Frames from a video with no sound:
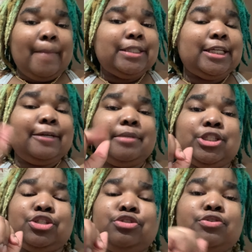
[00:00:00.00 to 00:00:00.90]
That could be
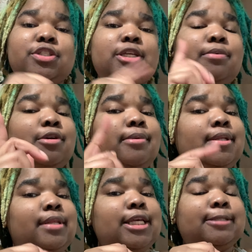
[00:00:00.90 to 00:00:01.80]
at your doorstep. You could be
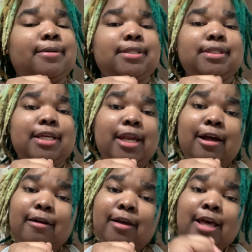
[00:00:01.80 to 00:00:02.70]
the next person standing out.